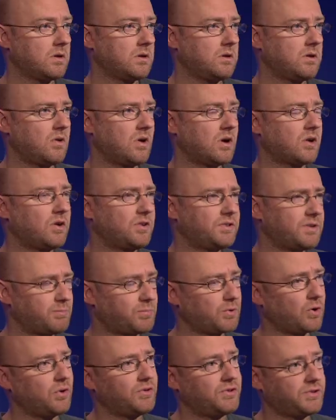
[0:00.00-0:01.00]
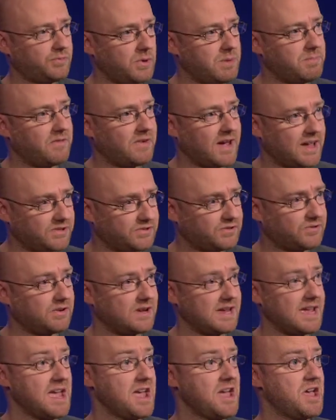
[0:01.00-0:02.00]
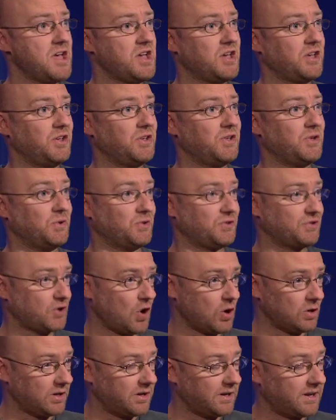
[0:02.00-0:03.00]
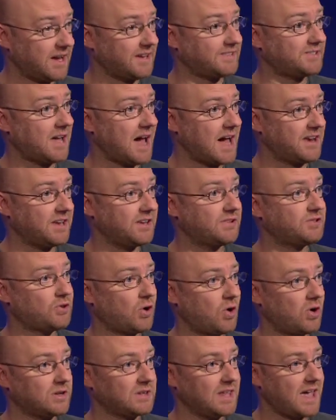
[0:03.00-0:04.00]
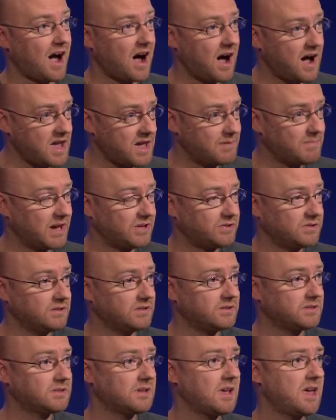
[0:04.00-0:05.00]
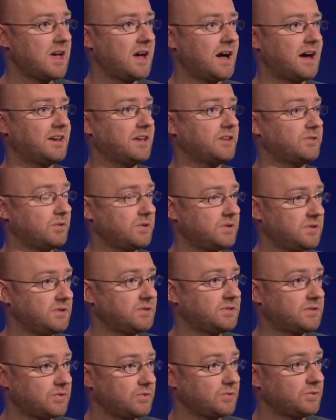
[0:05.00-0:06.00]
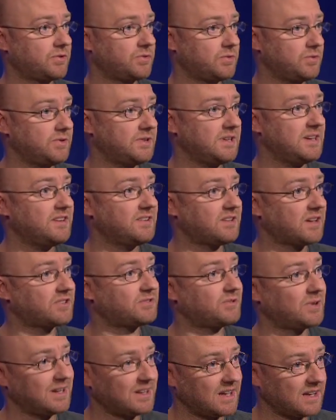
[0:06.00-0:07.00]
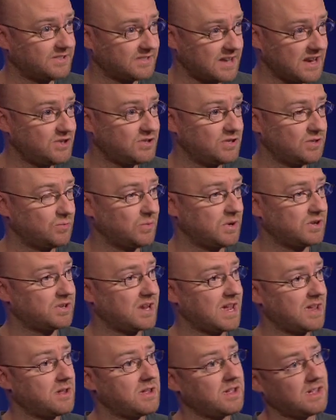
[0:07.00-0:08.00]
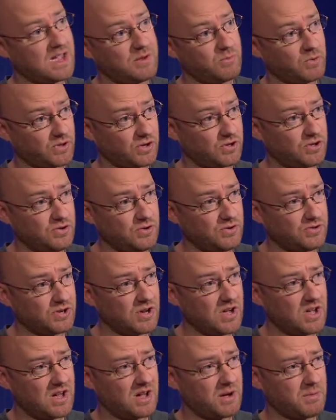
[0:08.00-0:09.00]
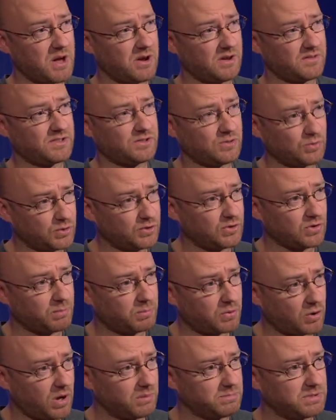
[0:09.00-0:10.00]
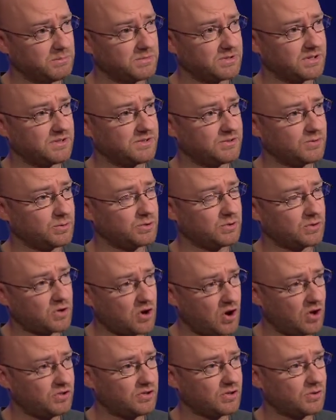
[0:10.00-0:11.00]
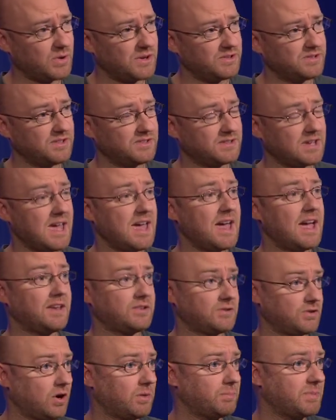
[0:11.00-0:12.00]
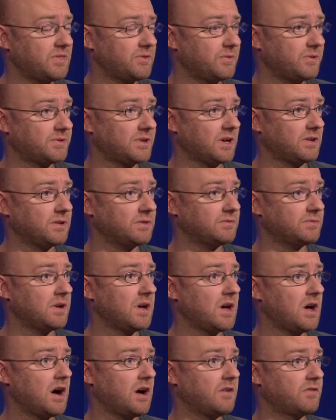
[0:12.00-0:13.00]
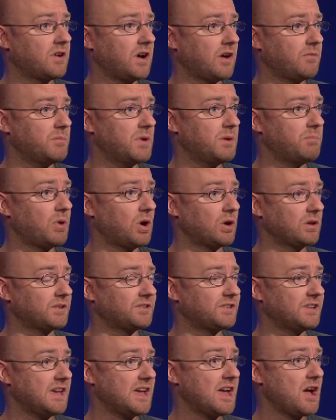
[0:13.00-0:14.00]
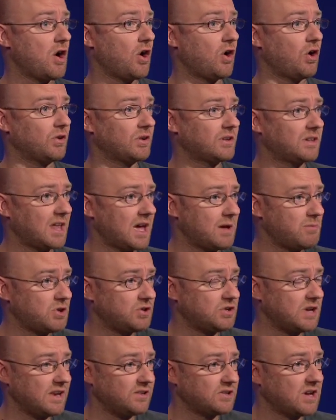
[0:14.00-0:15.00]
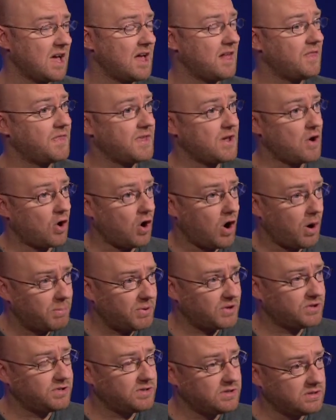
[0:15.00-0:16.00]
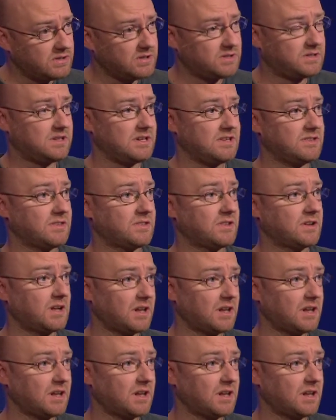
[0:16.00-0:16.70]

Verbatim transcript: No, across the broad sweep of history, you know, Scotland has had historically high emissions and has reduced those through deindustrialisation, which came with a huge amount of social problems and social consequences, it's not been the result of, of government policy on climate change. The opportunity that the